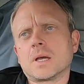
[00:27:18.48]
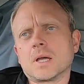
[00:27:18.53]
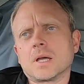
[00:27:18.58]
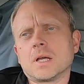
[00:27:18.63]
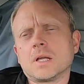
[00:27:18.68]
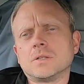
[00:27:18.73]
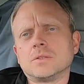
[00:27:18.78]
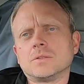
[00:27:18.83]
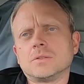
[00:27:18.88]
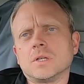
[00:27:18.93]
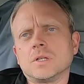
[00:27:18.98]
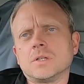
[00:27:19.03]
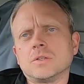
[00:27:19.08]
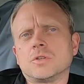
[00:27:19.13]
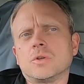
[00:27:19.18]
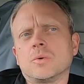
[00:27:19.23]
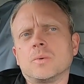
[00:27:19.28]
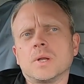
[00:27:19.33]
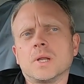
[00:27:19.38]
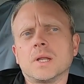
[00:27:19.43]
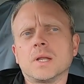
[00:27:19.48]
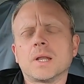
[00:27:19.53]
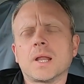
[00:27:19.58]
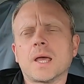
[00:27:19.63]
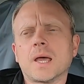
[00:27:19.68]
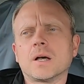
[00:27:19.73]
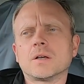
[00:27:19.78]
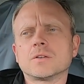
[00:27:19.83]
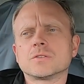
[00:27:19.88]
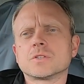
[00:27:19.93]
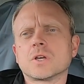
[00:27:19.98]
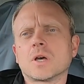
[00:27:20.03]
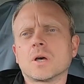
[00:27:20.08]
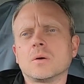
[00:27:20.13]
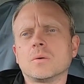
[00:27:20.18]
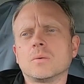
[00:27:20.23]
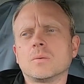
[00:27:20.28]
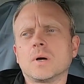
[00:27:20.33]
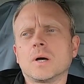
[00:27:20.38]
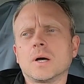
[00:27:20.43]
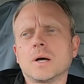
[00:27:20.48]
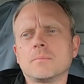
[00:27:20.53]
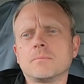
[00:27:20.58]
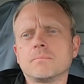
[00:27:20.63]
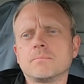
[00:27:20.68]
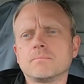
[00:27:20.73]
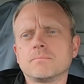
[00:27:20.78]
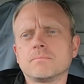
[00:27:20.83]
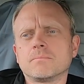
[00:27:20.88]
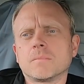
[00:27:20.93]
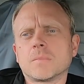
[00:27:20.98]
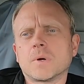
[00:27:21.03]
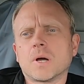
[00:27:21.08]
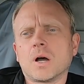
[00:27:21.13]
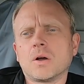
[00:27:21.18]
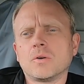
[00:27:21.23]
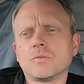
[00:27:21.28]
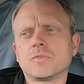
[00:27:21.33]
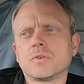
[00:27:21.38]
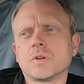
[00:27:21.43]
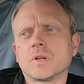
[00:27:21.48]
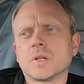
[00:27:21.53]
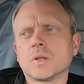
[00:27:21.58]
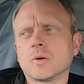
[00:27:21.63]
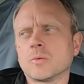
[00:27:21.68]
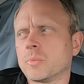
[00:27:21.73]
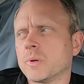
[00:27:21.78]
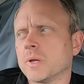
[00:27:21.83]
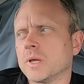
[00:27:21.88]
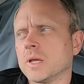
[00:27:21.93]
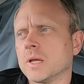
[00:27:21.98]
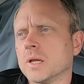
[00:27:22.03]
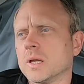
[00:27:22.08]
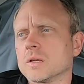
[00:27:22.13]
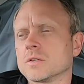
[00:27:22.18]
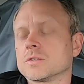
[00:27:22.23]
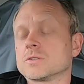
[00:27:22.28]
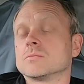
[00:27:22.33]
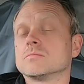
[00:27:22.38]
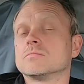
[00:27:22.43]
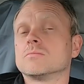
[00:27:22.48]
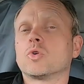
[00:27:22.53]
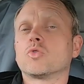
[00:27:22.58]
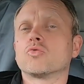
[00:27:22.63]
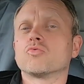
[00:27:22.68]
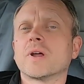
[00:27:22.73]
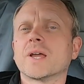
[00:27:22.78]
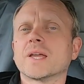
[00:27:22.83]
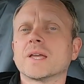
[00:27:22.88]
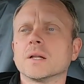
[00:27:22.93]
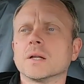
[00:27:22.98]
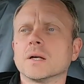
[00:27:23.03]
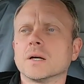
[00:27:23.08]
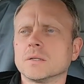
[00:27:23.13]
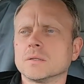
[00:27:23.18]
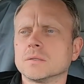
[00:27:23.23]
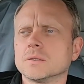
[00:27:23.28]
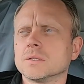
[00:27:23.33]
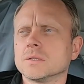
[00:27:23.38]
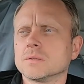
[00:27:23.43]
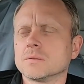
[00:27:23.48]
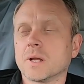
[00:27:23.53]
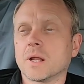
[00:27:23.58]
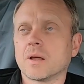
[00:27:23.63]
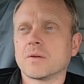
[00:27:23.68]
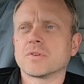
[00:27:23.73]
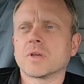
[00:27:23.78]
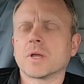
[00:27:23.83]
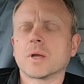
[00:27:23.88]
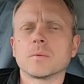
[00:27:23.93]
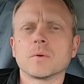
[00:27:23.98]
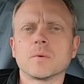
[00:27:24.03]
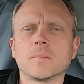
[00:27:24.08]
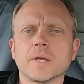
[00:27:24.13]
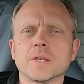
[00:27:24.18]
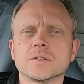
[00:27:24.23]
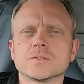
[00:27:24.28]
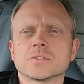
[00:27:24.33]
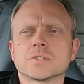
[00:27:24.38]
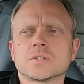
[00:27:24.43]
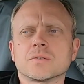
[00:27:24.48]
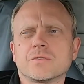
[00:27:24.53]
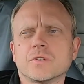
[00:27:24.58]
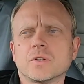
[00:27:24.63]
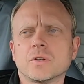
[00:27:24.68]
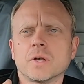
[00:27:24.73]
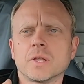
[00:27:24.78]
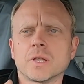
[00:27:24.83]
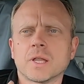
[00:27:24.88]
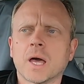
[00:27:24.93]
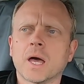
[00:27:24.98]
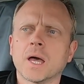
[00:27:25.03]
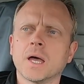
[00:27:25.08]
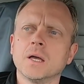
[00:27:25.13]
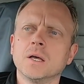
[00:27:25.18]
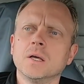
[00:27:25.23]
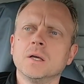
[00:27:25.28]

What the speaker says: in doing it now. So hopefully there'll be some more regular, you know, every couple of weeks or something like that,